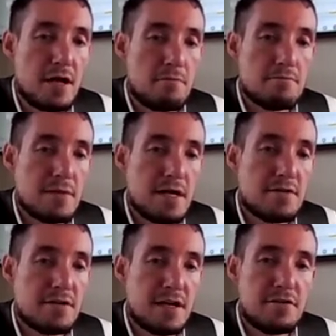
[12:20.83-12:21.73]
No, that'll
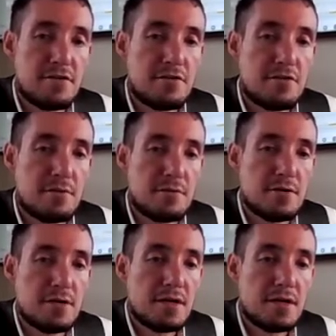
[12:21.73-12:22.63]
just get you into trouble.
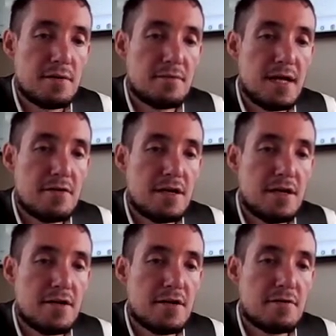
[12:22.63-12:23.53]
Come down
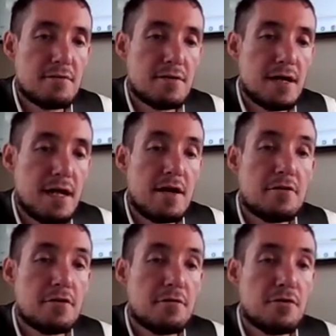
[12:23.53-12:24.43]
here. And
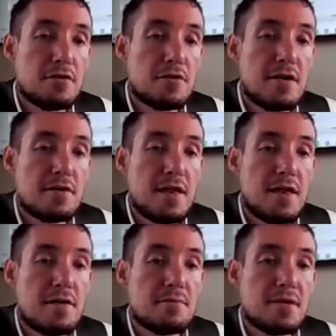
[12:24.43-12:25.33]
also, if you're tired of
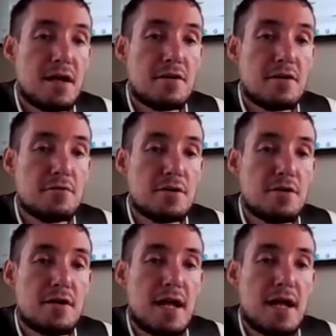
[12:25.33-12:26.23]
them telling you when
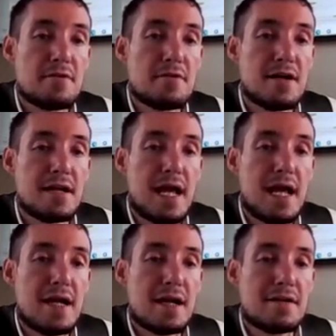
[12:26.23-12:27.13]
you're on Amazon,
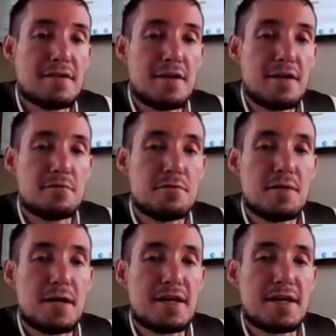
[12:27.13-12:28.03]
hey, I could save you
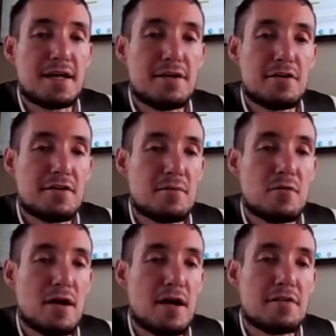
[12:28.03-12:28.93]
money by taking you to
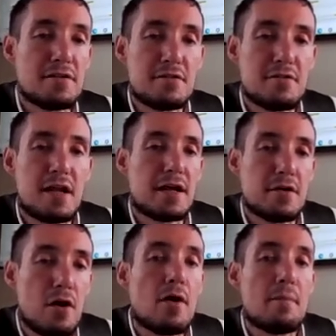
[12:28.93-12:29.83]
somewhere else, and you're like,
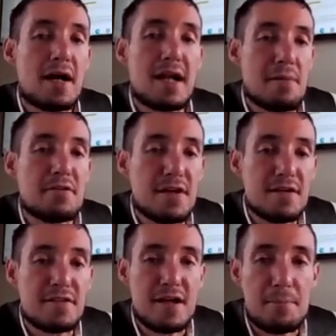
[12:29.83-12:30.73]
no, I'm on
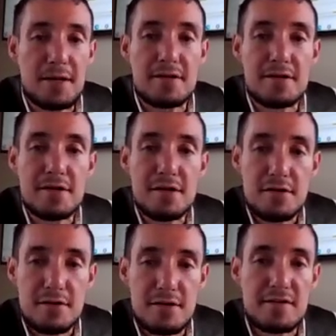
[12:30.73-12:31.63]
Amazon, stop it.
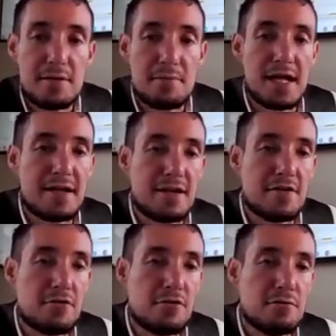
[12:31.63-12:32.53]
You can disable that
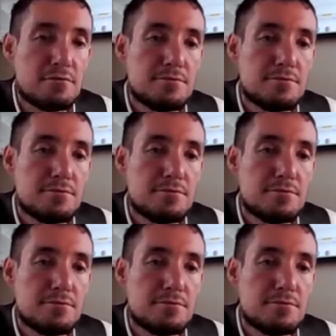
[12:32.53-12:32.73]
there too.